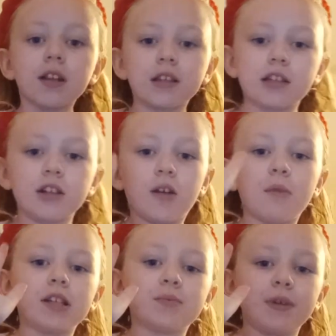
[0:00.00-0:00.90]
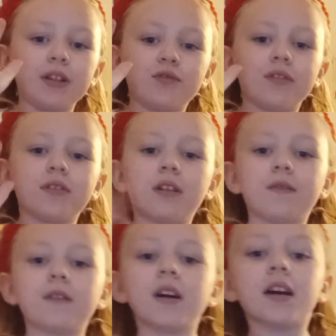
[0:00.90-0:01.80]
This arm has been through
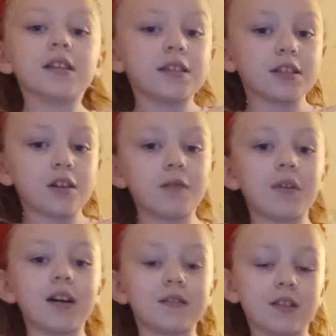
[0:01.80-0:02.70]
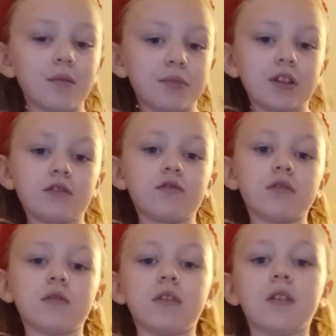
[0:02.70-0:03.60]
enough. This arm has not been
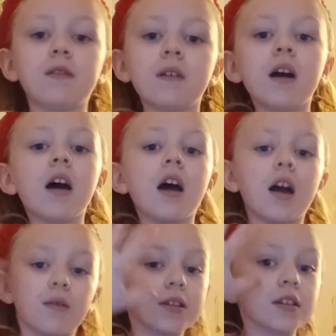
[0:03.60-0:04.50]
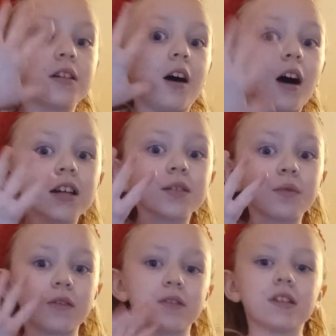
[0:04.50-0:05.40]
through enough. I went to the
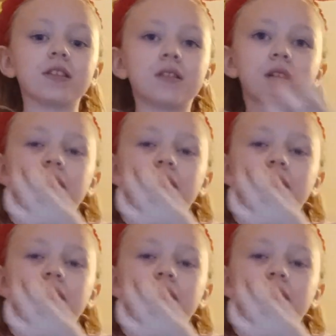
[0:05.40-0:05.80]
hospital with this.